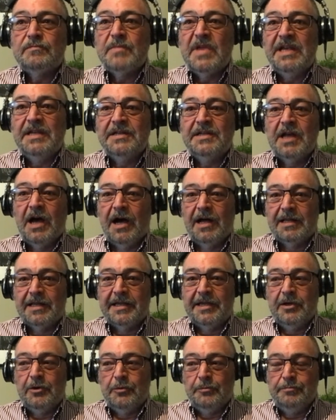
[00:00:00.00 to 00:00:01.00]

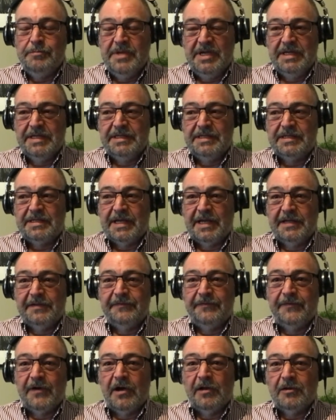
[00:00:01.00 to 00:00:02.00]
Intaglio Mint
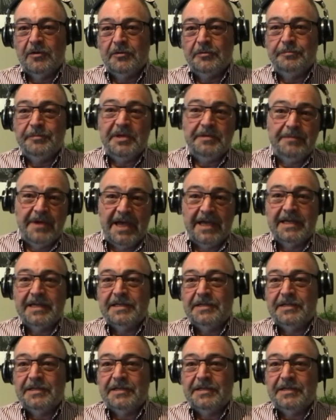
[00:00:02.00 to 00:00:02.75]
had followed me back